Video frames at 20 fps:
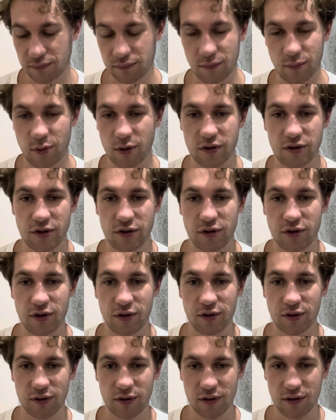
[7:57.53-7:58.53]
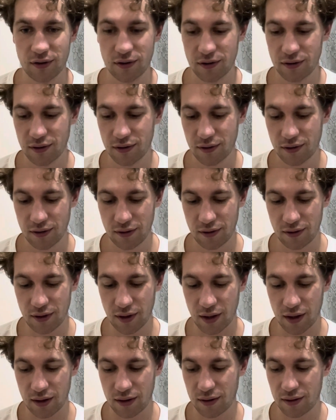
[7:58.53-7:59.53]
what to do,
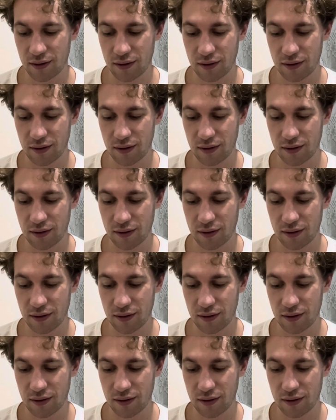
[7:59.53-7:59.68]
then